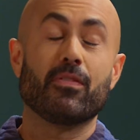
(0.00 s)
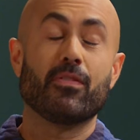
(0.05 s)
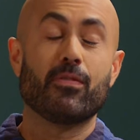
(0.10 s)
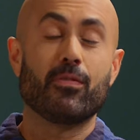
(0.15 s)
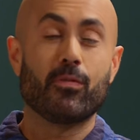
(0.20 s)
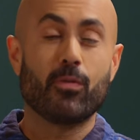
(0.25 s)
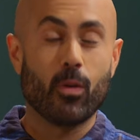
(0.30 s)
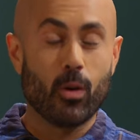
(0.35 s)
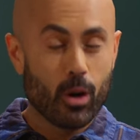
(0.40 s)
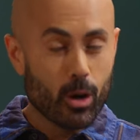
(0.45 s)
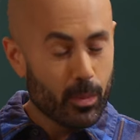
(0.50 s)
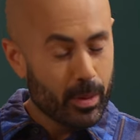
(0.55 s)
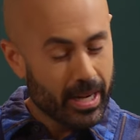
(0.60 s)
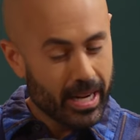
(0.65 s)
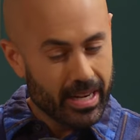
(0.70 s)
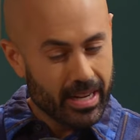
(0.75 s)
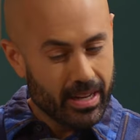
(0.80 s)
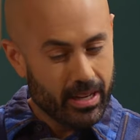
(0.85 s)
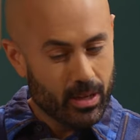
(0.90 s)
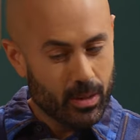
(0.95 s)
before we
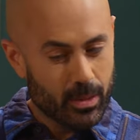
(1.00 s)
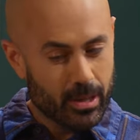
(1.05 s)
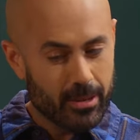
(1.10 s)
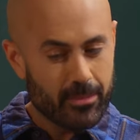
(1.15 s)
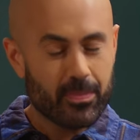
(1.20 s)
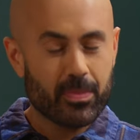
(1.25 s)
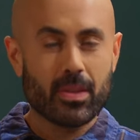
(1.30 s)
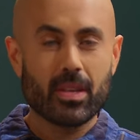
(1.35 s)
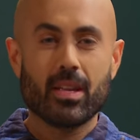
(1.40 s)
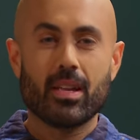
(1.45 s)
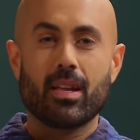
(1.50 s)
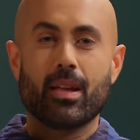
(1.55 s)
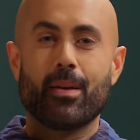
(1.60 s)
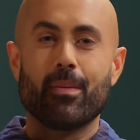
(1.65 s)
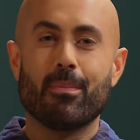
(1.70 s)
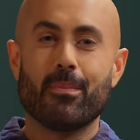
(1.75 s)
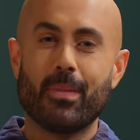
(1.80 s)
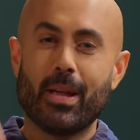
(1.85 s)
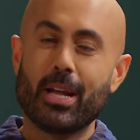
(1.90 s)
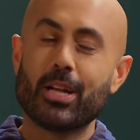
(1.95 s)
get into it,
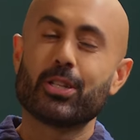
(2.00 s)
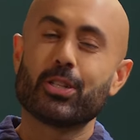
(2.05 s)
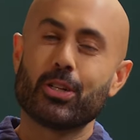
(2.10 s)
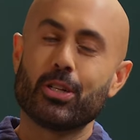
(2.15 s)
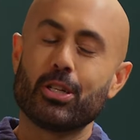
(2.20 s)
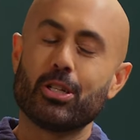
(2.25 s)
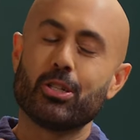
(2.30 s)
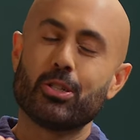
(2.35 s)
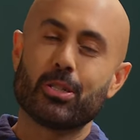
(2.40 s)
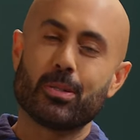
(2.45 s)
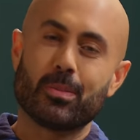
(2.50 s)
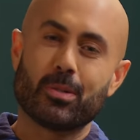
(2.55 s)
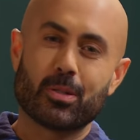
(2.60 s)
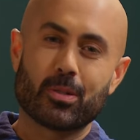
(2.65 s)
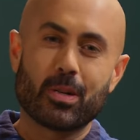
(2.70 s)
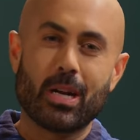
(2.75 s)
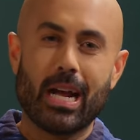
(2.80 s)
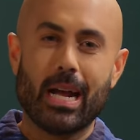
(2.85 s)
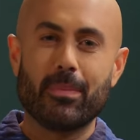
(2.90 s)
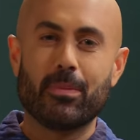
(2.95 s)
make sure you
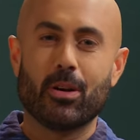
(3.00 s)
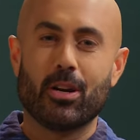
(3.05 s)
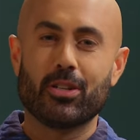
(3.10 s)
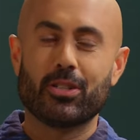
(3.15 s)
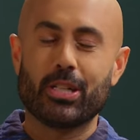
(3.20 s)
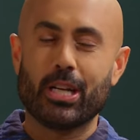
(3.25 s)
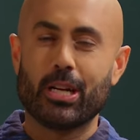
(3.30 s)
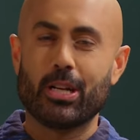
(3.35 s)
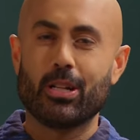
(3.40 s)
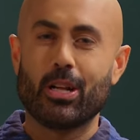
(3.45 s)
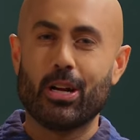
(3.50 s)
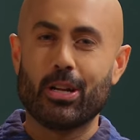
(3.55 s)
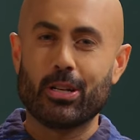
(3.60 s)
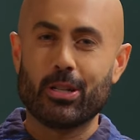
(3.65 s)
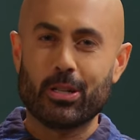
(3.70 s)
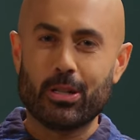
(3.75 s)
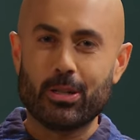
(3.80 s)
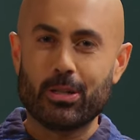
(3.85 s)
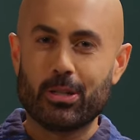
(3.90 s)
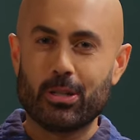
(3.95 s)
subscribe to our channel on
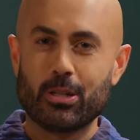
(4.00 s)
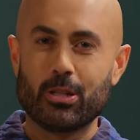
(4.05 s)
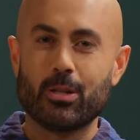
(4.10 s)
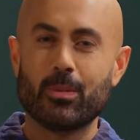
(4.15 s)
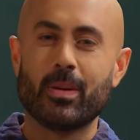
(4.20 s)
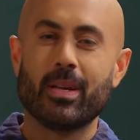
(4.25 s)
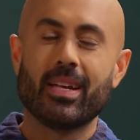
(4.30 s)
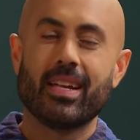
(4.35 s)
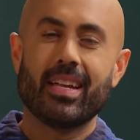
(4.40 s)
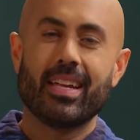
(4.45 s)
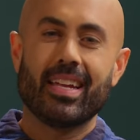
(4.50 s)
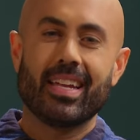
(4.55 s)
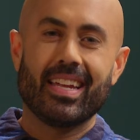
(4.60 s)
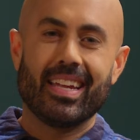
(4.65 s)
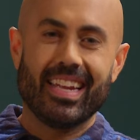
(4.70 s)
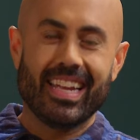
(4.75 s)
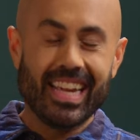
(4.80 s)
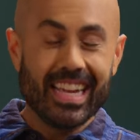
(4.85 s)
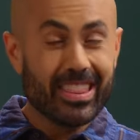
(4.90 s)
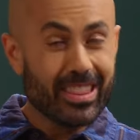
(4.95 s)
YouTube,
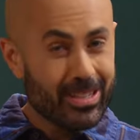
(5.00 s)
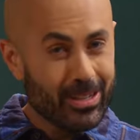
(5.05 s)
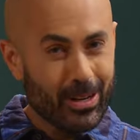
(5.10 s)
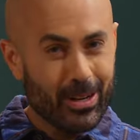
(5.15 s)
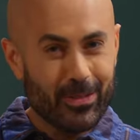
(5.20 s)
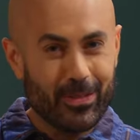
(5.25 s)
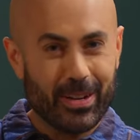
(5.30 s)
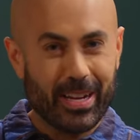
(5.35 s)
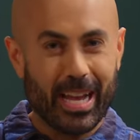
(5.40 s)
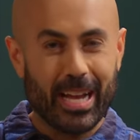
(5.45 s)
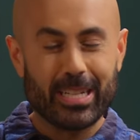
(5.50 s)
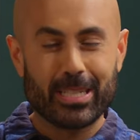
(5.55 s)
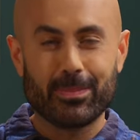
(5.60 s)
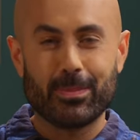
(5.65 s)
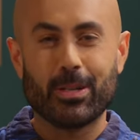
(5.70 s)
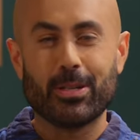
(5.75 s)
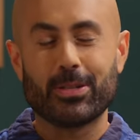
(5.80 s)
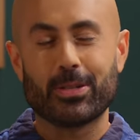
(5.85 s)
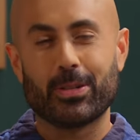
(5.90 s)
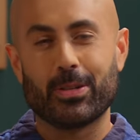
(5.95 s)
hit the notification
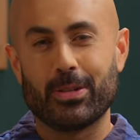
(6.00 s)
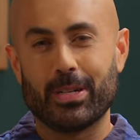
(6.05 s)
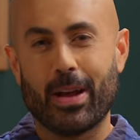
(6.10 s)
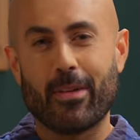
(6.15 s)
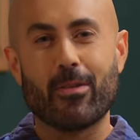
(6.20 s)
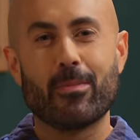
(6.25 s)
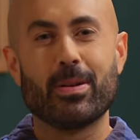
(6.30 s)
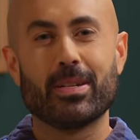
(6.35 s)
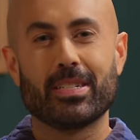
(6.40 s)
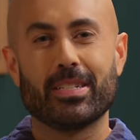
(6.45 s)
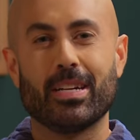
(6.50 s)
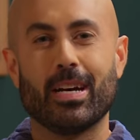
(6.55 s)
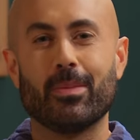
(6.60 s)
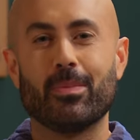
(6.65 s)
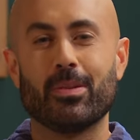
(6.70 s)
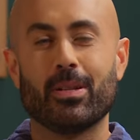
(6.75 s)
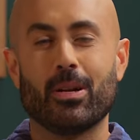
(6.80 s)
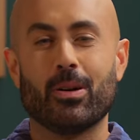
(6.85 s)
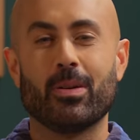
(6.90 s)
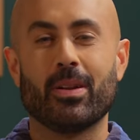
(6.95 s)
bell so you never miss an
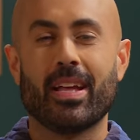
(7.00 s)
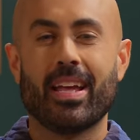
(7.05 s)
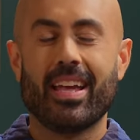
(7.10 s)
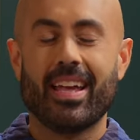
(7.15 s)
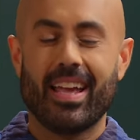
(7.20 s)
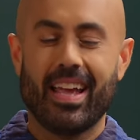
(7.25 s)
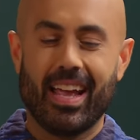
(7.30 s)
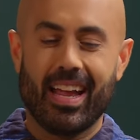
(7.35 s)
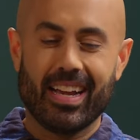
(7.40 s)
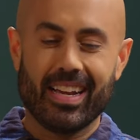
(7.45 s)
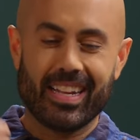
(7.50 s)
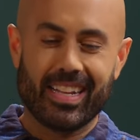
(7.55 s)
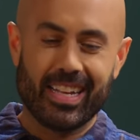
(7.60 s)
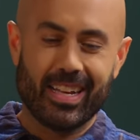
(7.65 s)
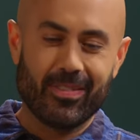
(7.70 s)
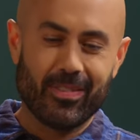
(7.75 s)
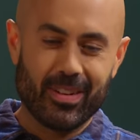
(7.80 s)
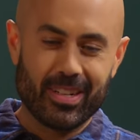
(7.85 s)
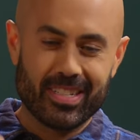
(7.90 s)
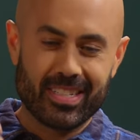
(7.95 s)
upload, and
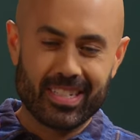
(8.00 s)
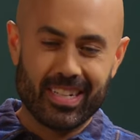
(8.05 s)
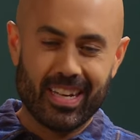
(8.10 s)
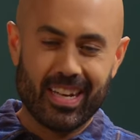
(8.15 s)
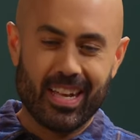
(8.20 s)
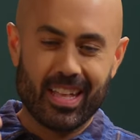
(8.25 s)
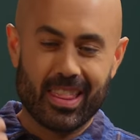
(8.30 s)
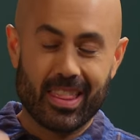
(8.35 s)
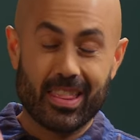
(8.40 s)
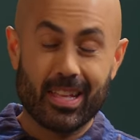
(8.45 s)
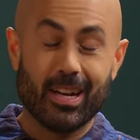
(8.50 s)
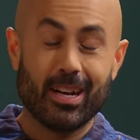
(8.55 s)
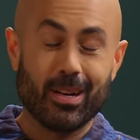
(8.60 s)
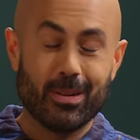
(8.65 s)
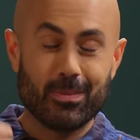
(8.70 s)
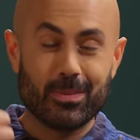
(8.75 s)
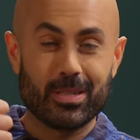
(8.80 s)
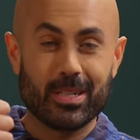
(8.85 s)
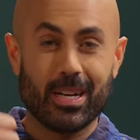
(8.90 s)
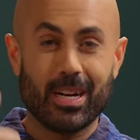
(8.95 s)
give us a
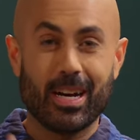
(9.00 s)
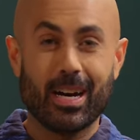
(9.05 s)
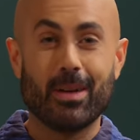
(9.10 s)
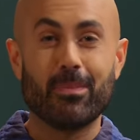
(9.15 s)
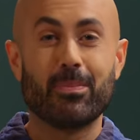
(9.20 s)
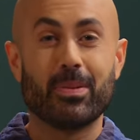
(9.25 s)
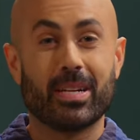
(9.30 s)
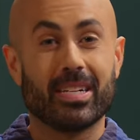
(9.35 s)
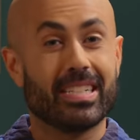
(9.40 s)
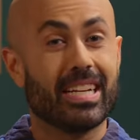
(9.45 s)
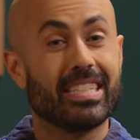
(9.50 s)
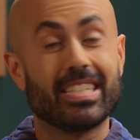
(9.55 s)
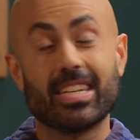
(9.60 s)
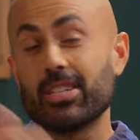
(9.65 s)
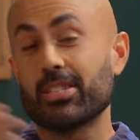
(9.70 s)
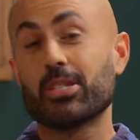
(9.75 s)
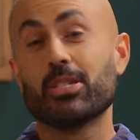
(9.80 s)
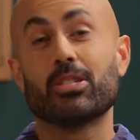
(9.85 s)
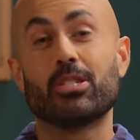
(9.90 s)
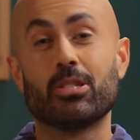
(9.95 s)
thumbs up, because that
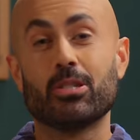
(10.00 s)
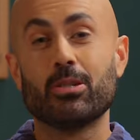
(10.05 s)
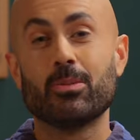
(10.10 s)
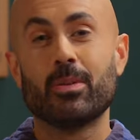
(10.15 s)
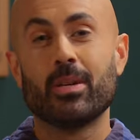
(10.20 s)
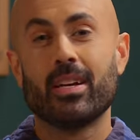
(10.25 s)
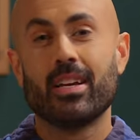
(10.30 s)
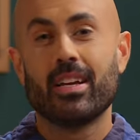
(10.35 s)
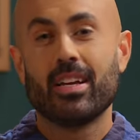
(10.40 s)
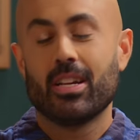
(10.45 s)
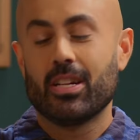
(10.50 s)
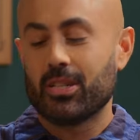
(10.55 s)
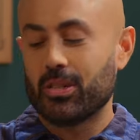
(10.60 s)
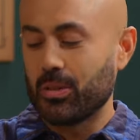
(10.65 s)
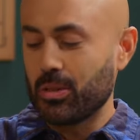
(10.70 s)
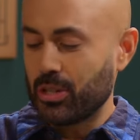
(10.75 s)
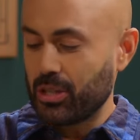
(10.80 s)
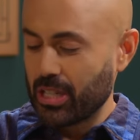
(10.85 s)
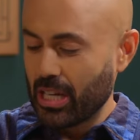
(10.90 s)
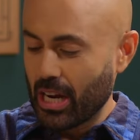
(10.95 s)
tells YouTube
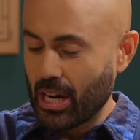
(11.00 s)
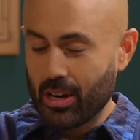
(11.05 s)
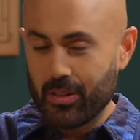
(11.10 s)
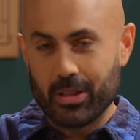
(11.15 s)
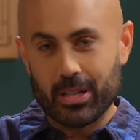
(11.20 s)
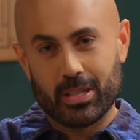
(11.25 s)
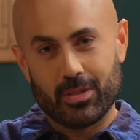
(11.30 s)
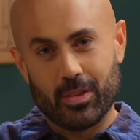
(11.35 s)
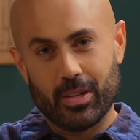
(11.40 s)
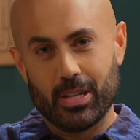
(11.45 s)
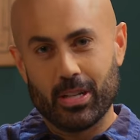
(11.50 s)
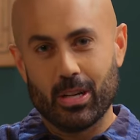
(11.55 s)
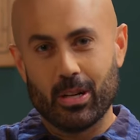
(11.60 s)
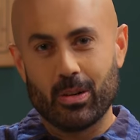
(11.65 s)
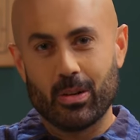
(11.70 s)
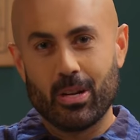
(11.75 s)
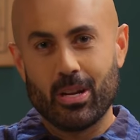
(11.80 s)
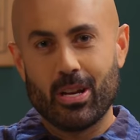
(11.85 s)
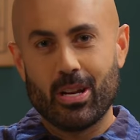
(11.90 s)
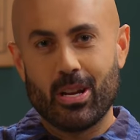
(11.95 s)
to share this
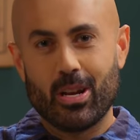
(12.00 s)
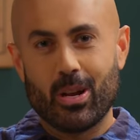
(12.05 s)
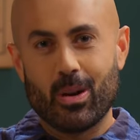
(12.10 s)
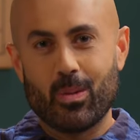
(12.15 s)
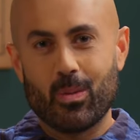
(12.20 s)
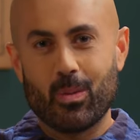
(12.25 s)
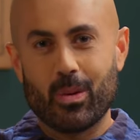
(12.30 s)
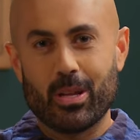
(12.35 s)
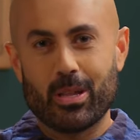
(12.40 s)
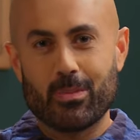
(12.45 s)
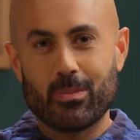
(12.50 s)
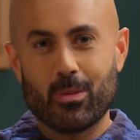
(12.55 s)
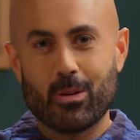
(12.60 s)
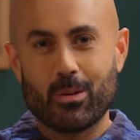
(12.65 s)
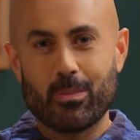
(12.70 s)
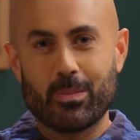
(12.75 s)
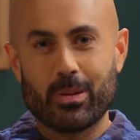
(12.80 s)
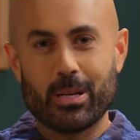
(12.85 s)
video with more